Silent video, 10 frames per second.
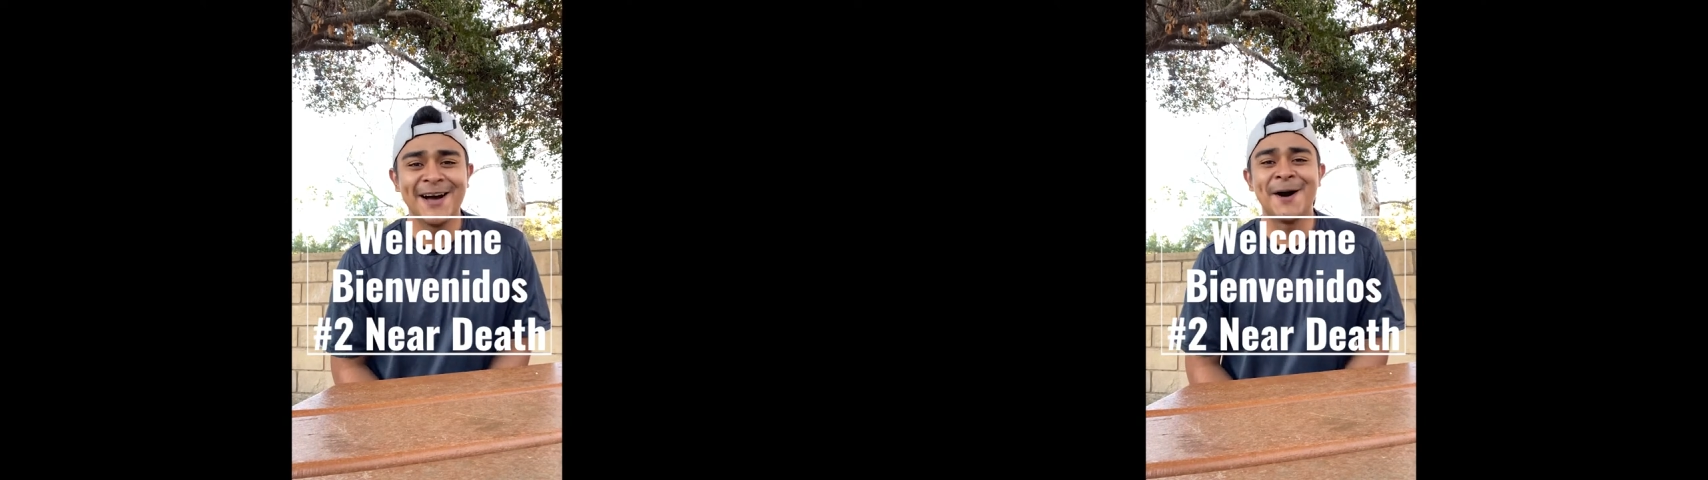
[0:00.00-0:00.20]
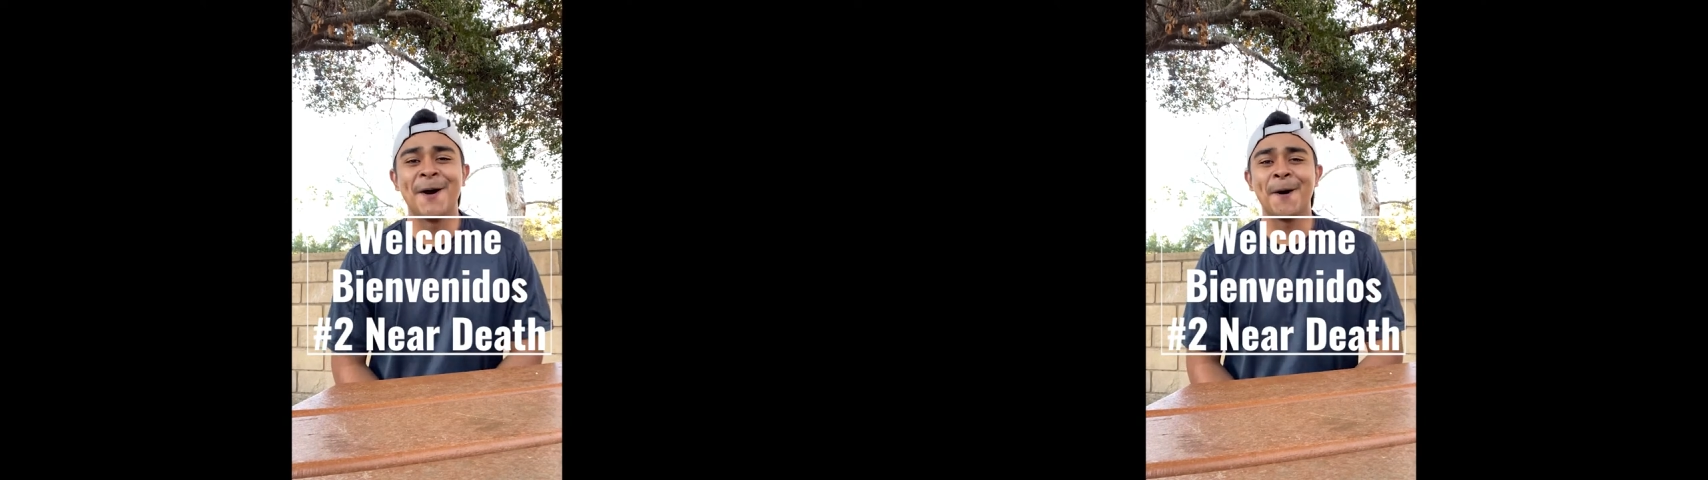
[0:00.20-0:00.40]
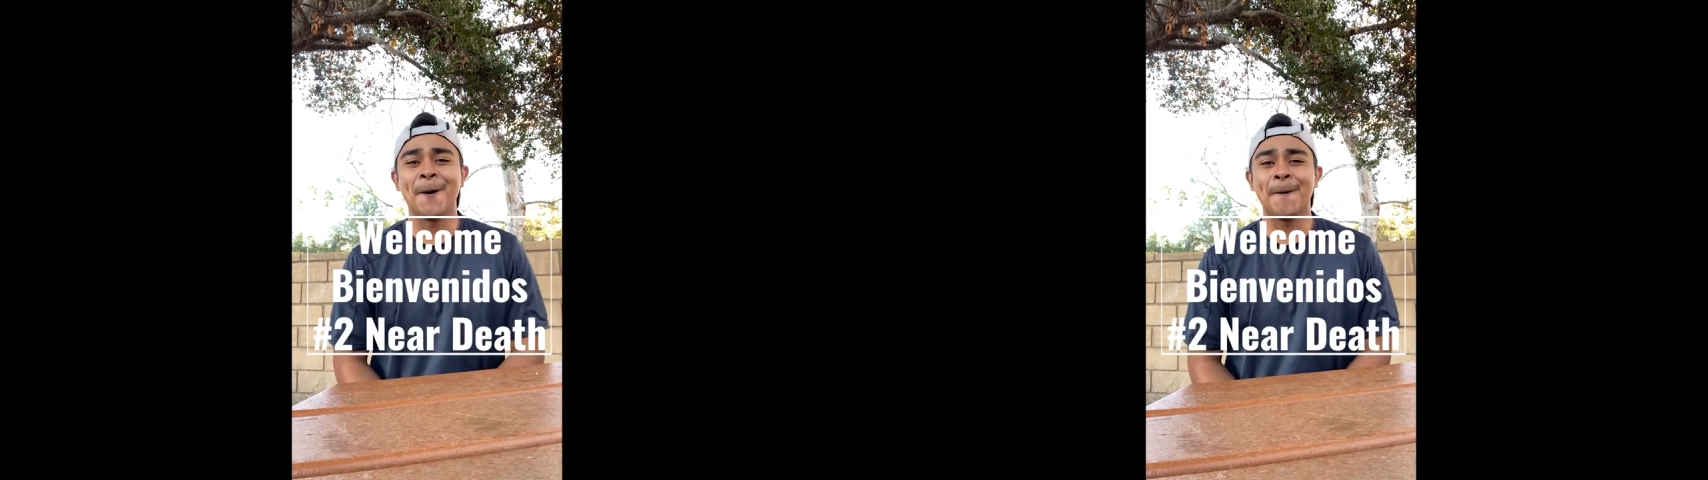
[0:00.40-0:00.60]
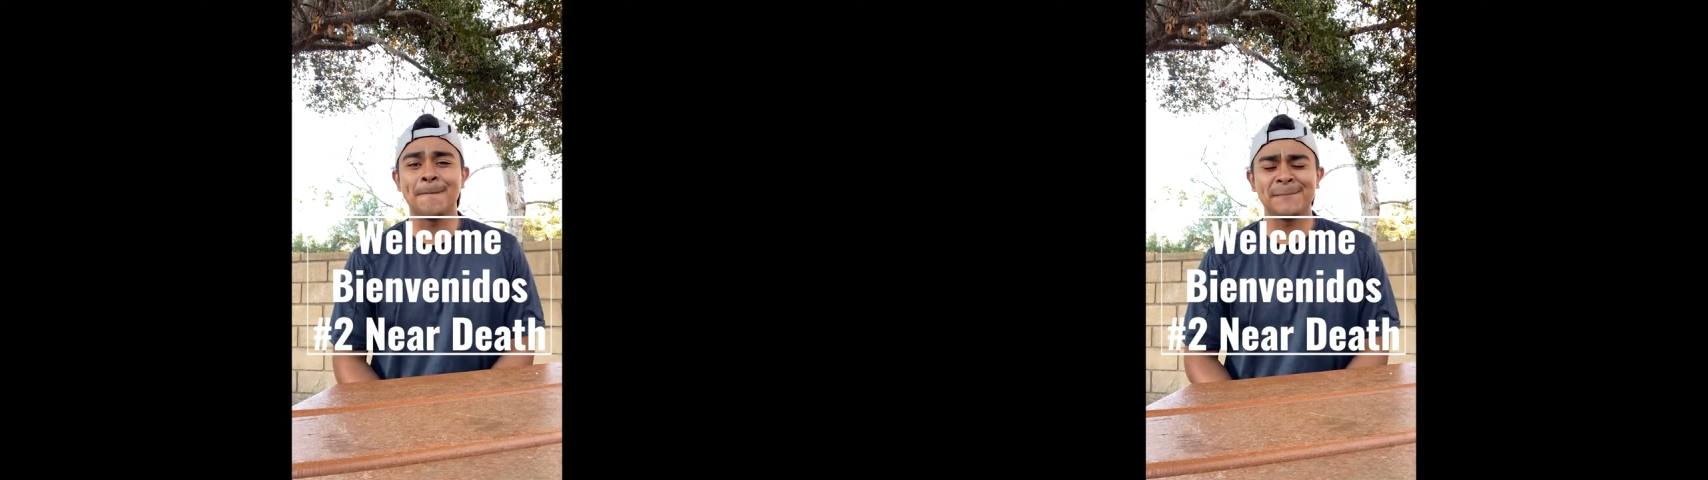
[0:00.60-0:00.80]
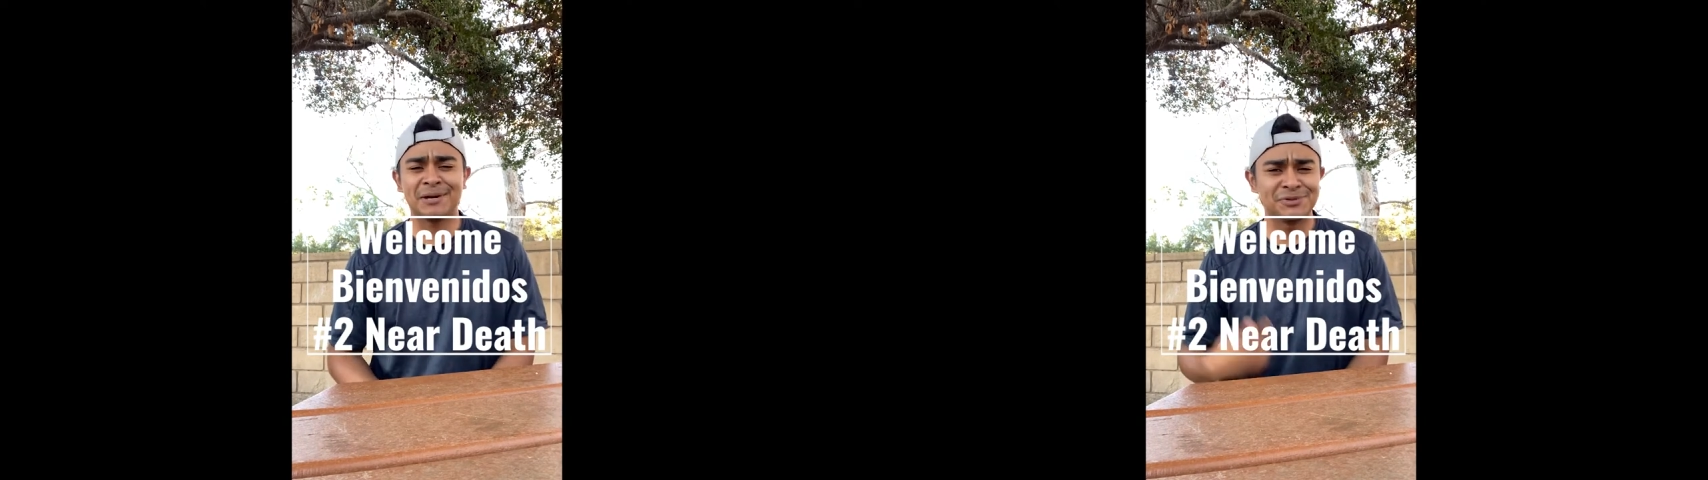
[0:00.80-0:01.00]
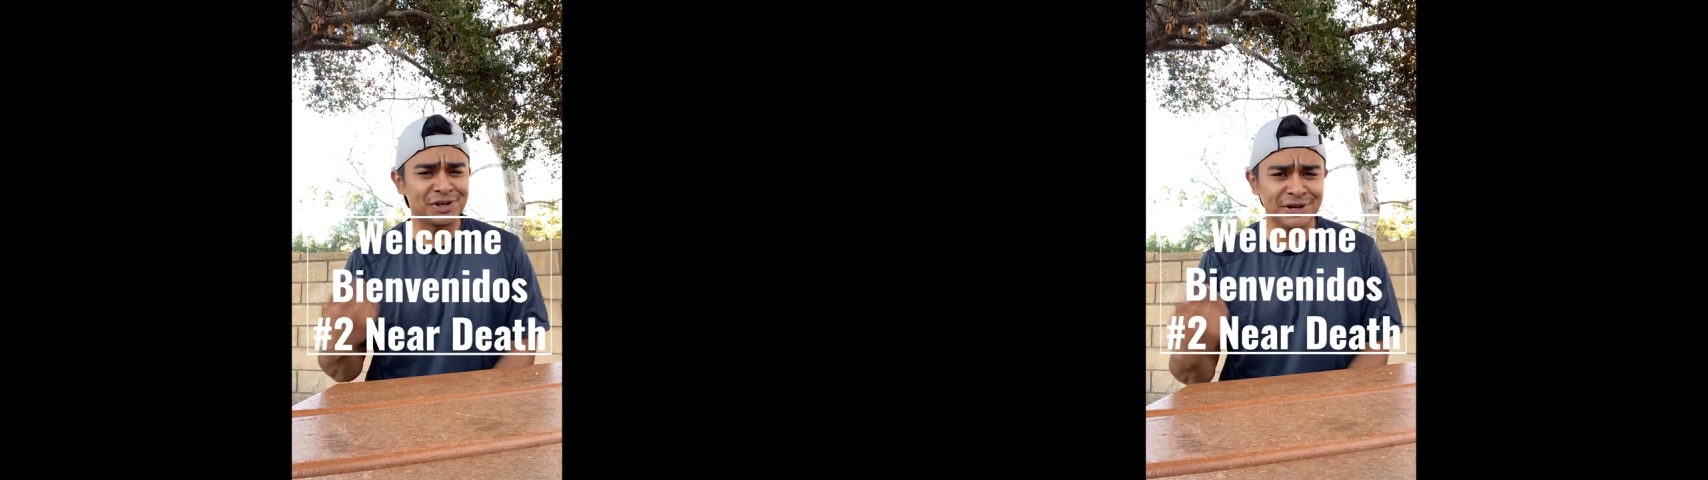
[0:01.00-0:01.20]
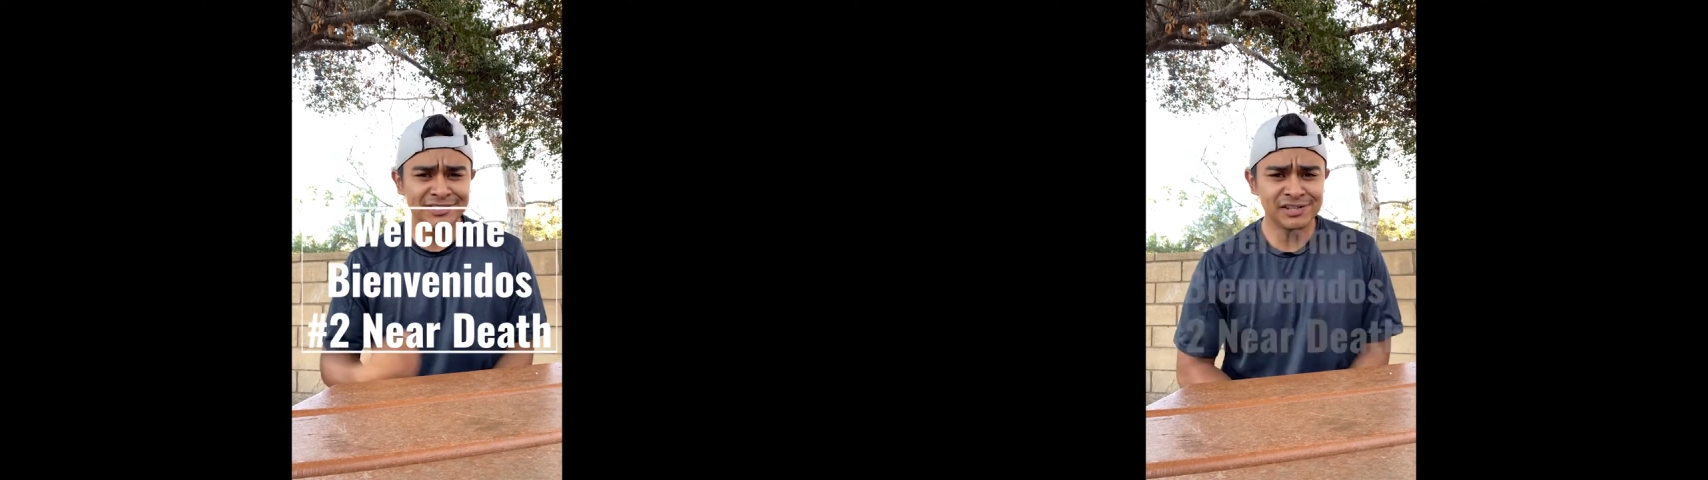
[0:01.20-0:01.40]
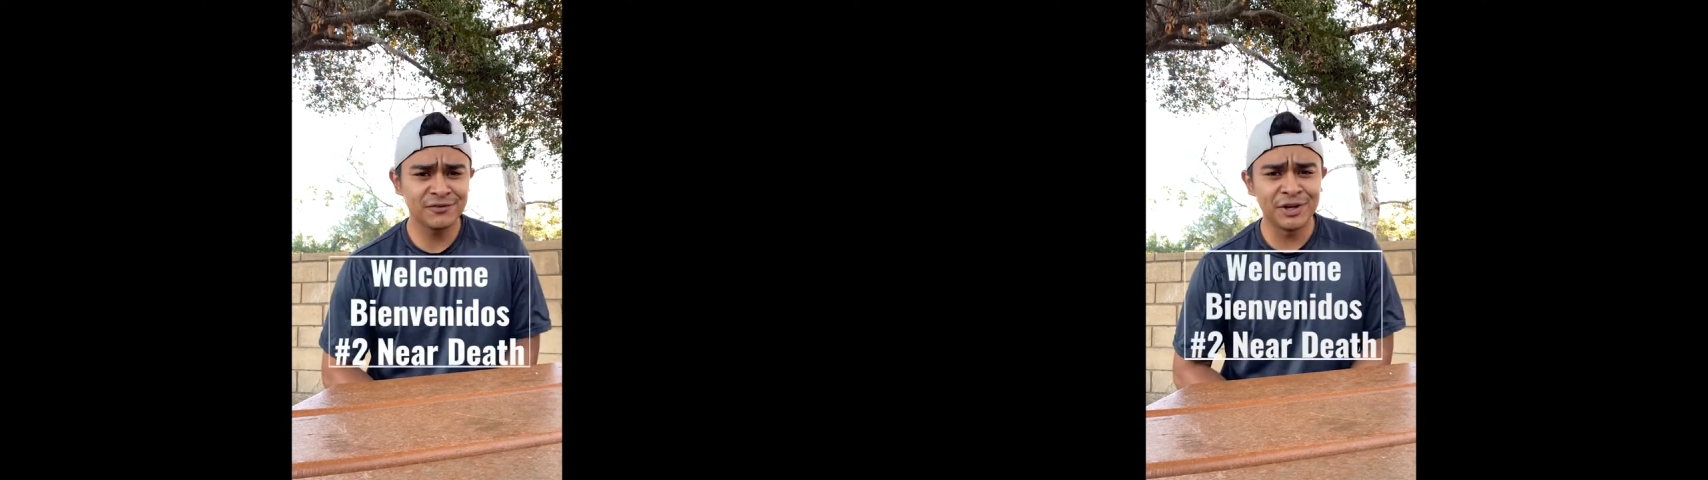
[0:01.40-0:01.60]
I'm sharing
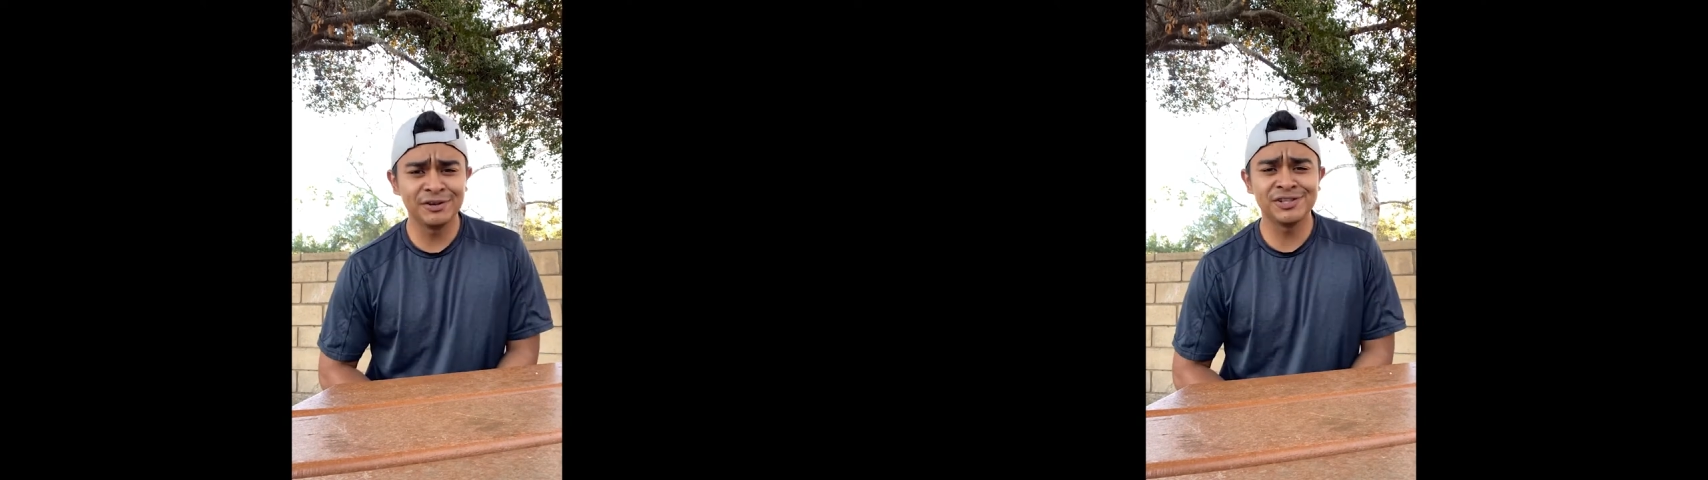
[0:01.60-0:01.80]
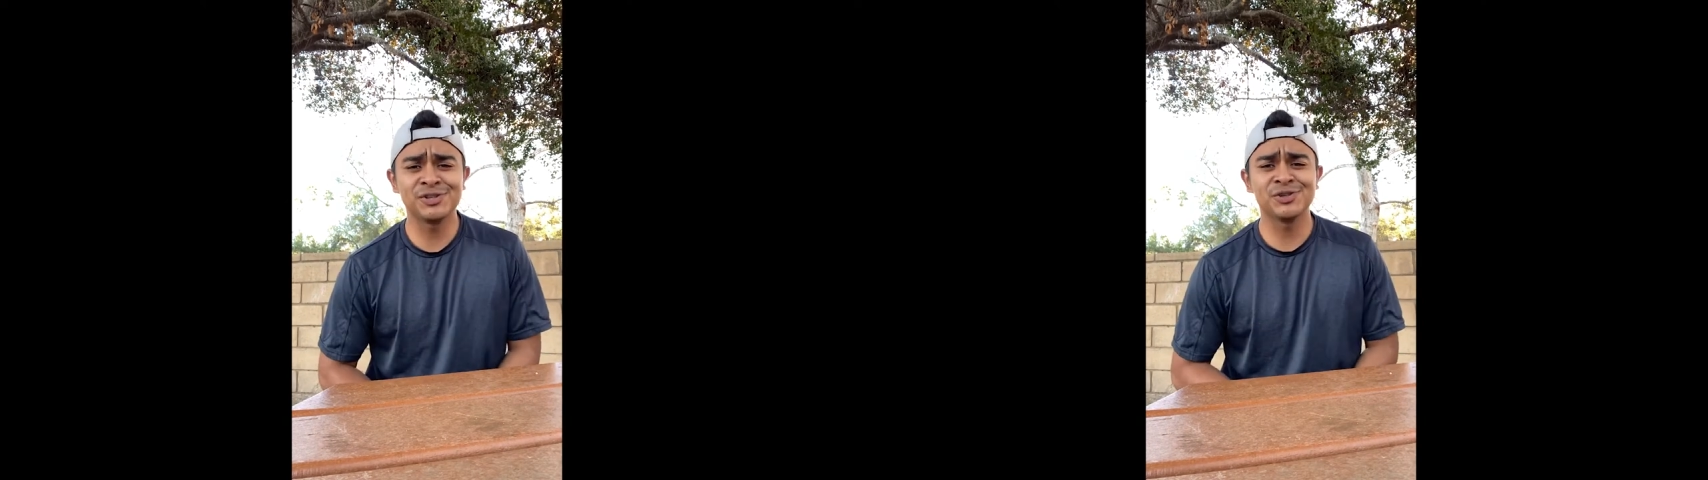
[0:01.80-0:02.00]
this video just